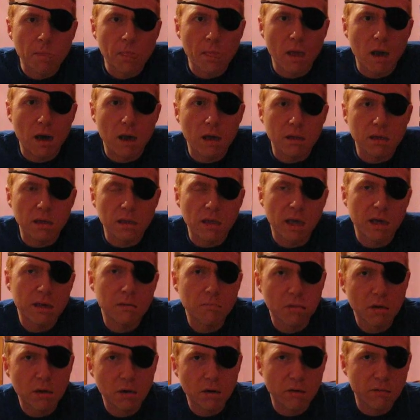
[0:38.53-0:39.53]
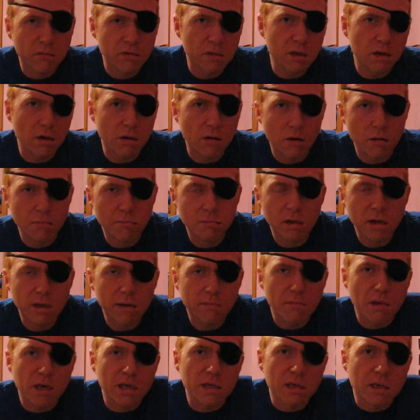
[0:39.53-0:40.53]
that they had put over the opening
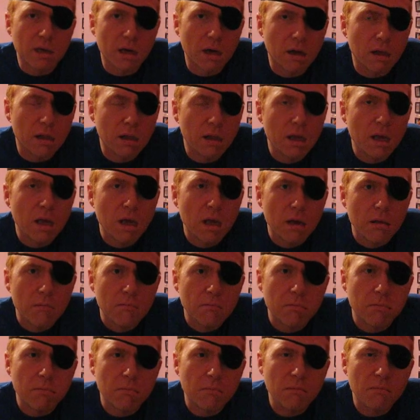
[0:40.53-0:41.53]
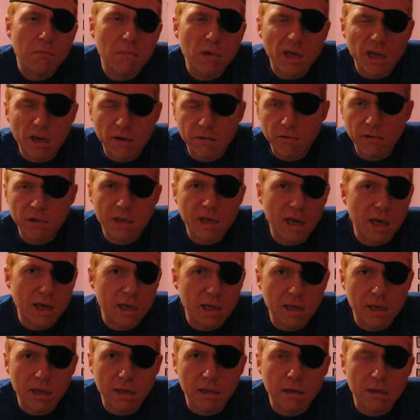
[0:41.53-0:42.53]
in my skull,
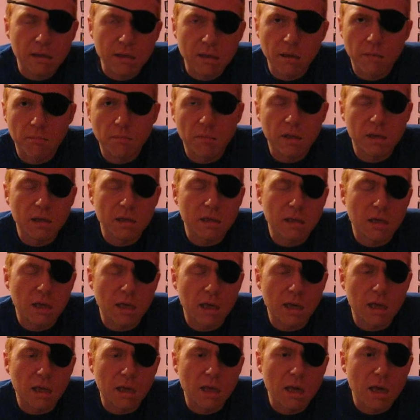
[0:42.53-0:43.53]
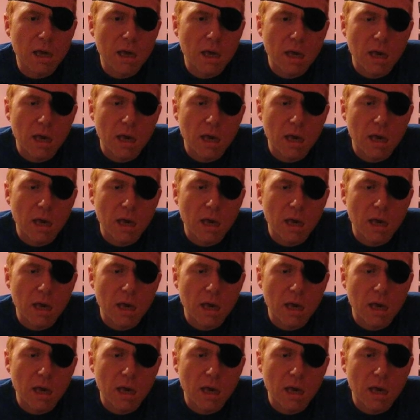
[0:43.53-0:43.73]
irritating some of the skin.